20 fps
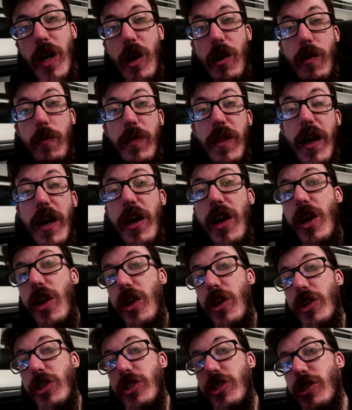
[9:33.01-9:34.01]
I'll reply,
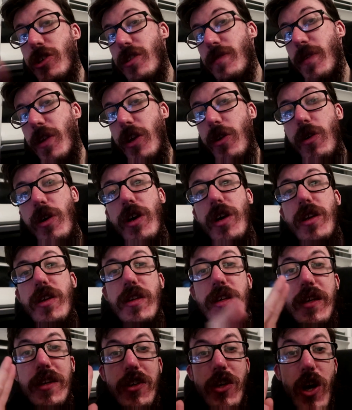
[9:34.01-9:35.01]
share the video,
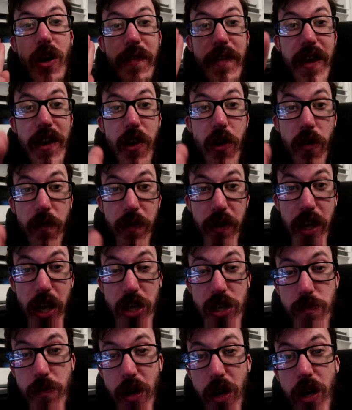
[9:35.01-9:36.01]
ding dong that
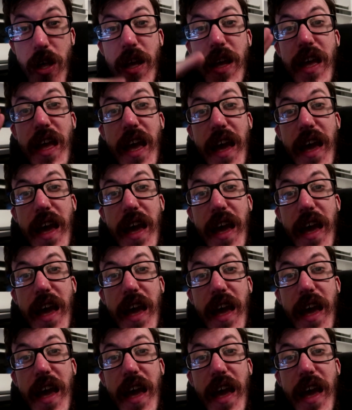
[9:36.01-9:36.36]
notification bell.